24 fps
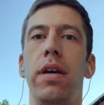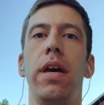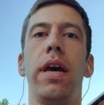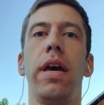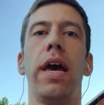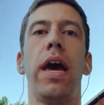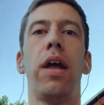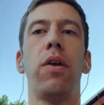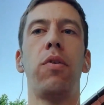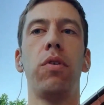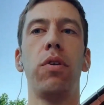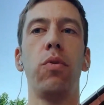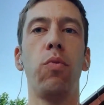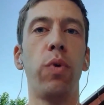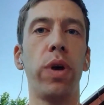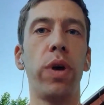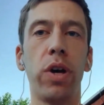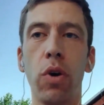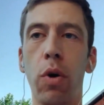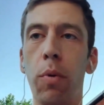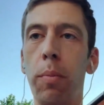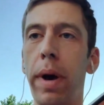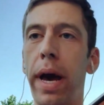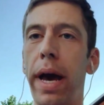And we
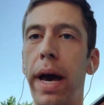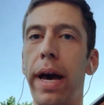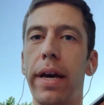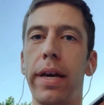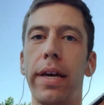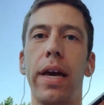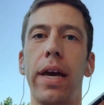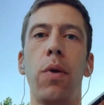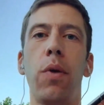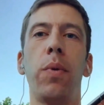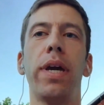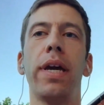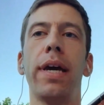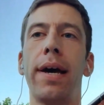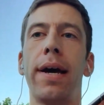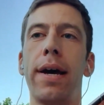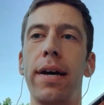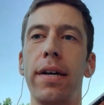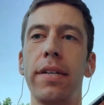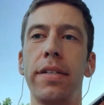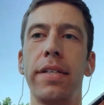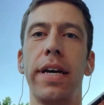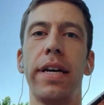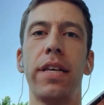go back and we
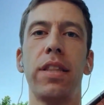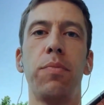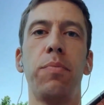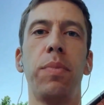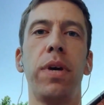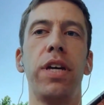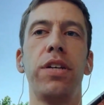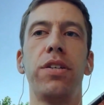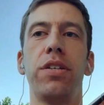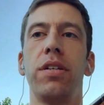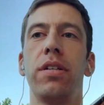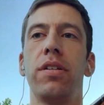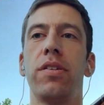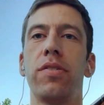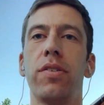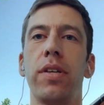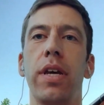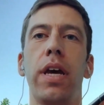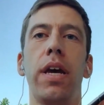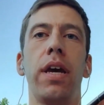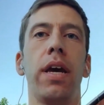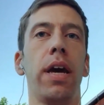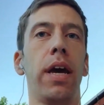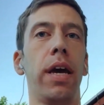contact the patient and
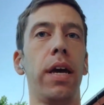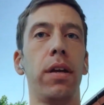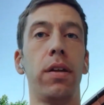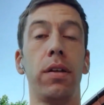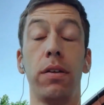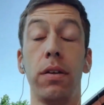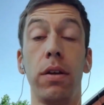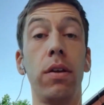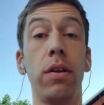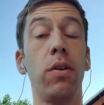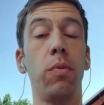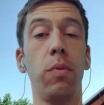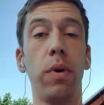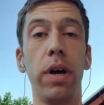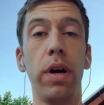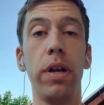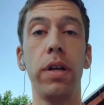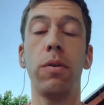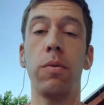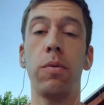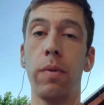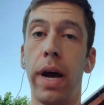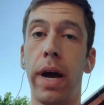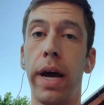say, hey, you know what?
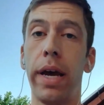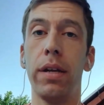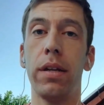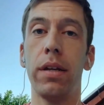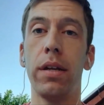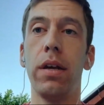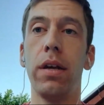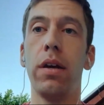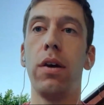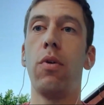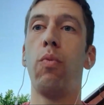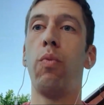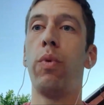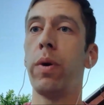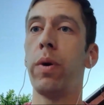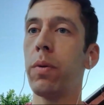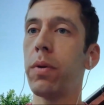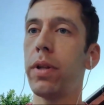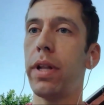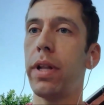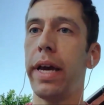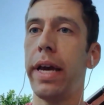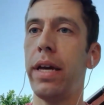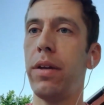You're right. We were
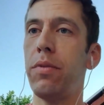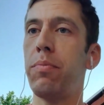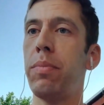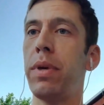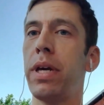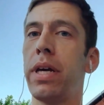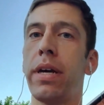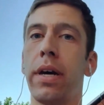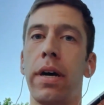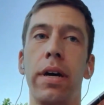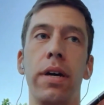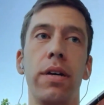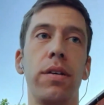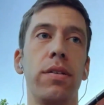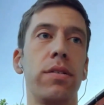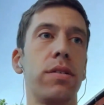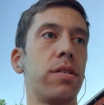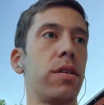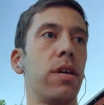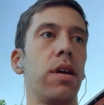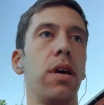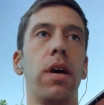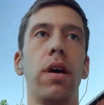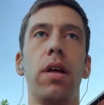late
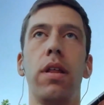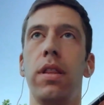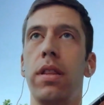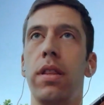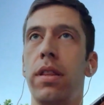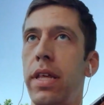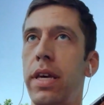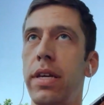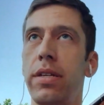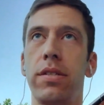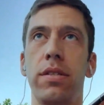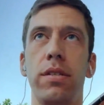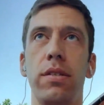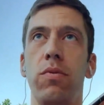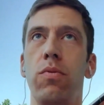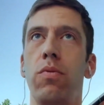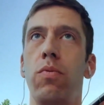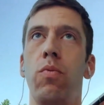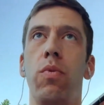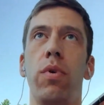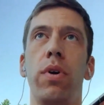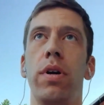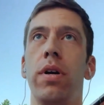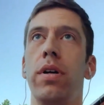because this
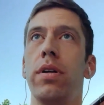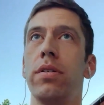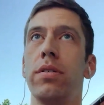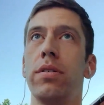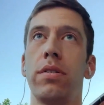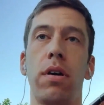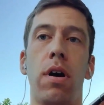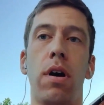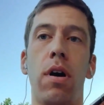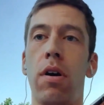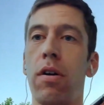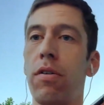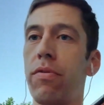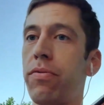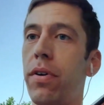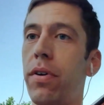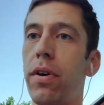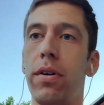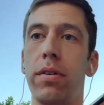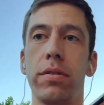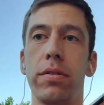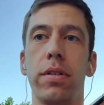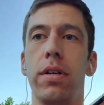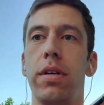was our
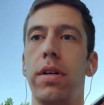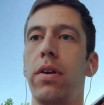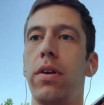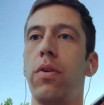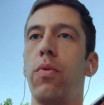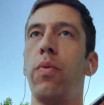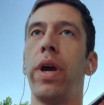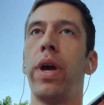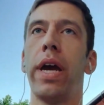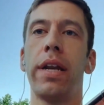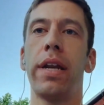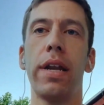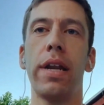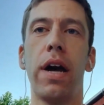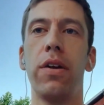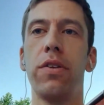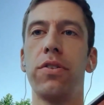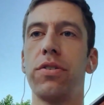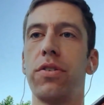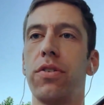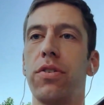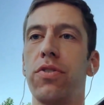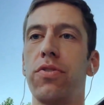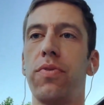fault. We
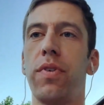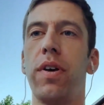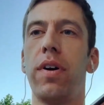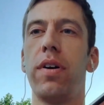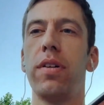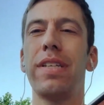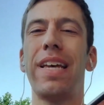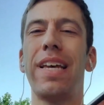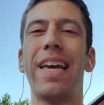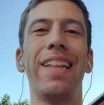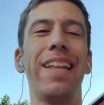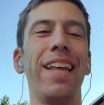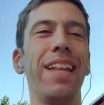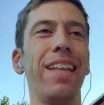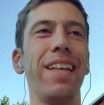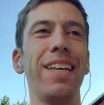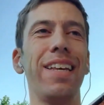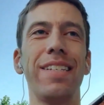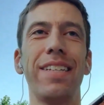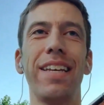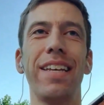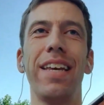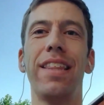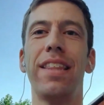acknowledge those faults, and then they
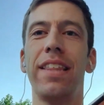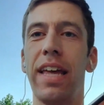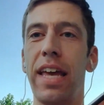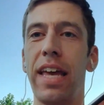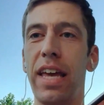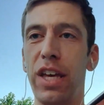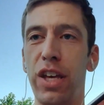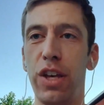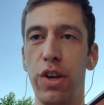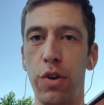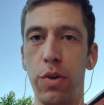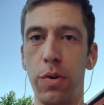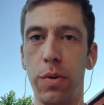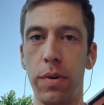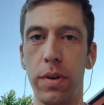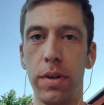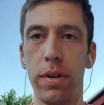say thank you.